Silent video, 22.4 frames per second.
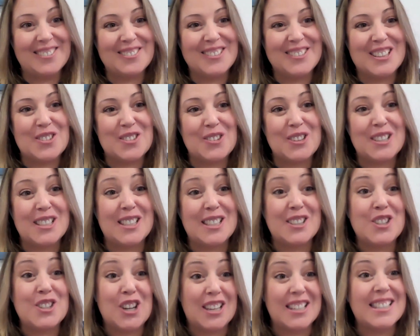which was
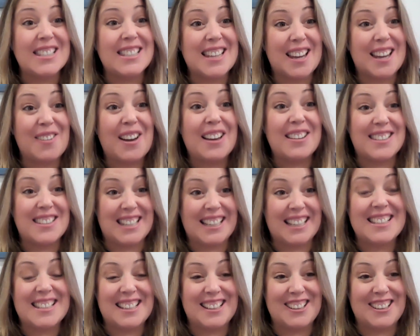just about
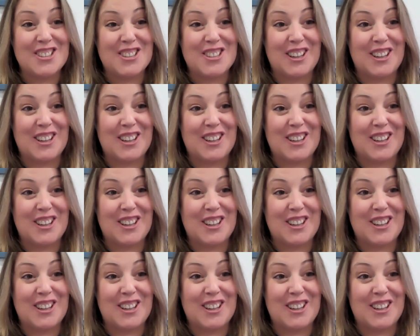6 years